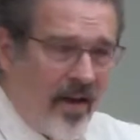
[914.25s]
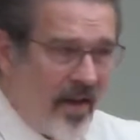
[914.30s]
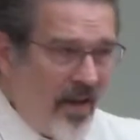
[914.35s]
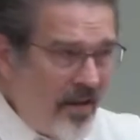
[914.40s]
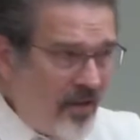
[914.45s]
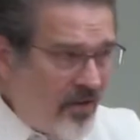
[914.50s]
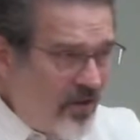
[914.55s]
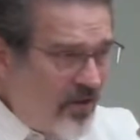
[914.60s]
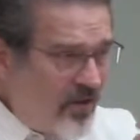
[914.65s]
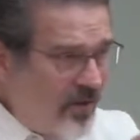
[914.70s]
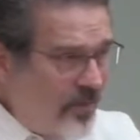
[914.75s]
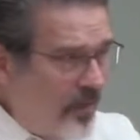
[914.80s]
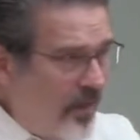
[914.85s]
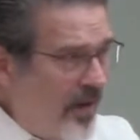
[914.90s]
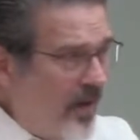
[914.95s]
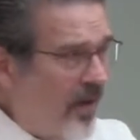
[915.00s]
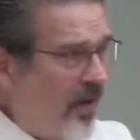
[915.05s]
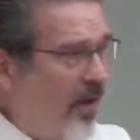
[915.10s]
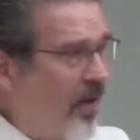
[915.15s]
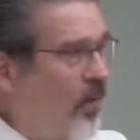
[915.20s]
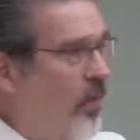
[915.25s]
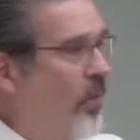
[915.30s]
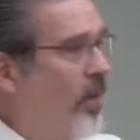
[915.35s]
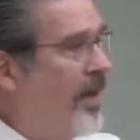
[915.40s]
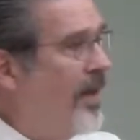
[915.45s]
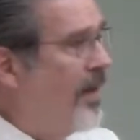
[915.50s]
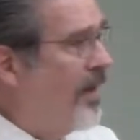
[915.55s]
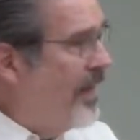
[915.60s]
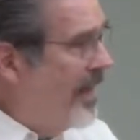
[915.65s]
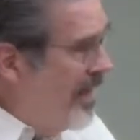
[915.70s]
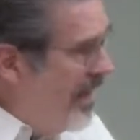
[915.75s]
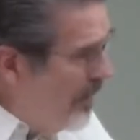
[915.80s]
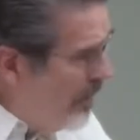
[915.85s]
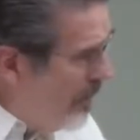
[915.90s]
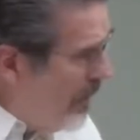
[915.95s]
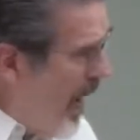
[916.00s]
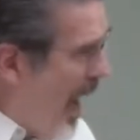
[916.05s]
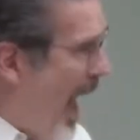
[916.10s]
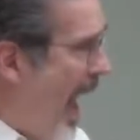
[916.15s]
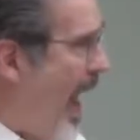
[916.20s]
His Spirit will
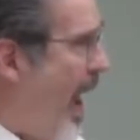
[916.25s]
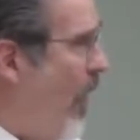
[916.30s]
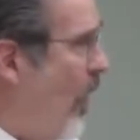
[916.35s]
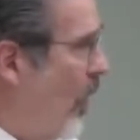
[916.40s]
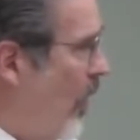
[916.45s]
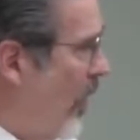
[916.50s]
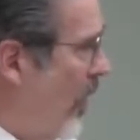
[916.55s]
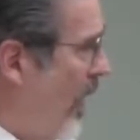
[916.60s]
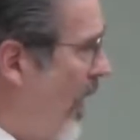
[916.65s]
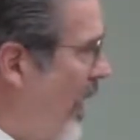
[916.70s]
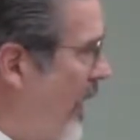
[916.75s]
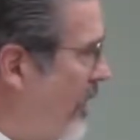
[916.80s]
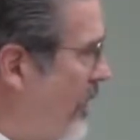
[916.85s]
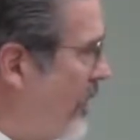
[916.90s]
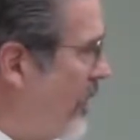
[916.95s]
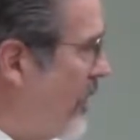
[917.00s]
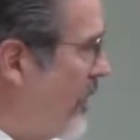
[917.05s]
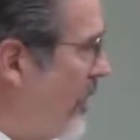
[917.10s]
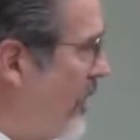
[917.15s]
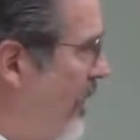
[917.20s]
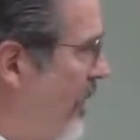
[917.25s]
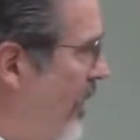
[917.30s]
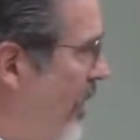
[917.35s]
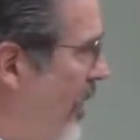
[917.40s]
empower us